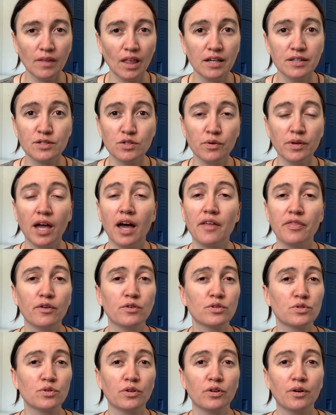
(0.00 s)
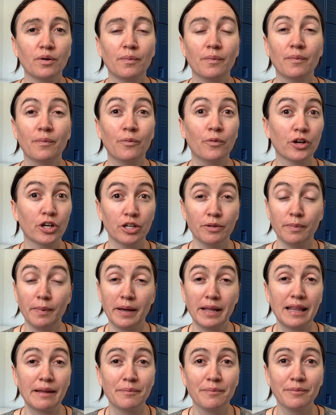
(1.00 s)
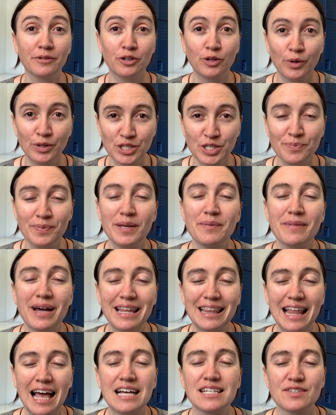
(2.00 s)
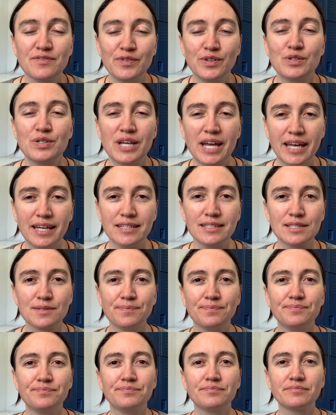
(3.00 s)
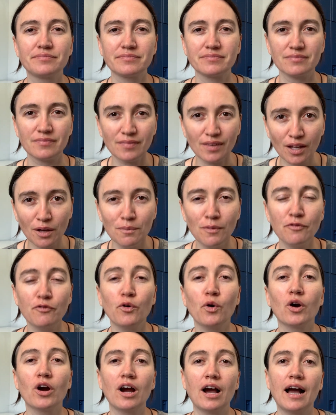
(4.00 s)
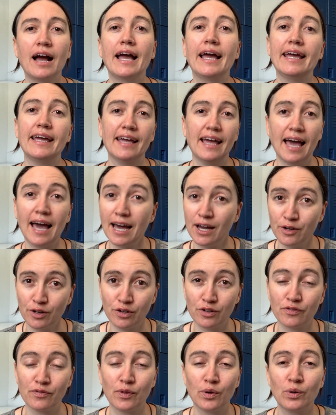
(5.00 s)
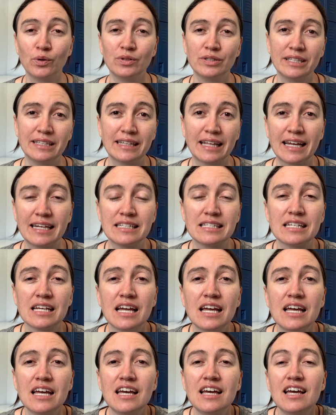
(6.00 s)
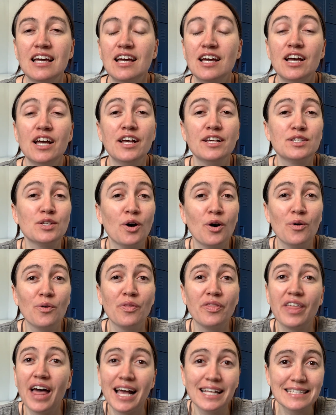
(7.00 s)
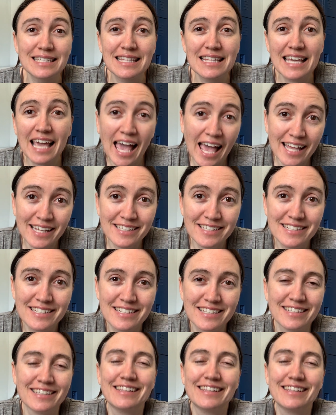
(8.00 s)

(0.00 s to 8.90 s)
So those going to be my last few days before I head out of the Holy Land. So that's the end.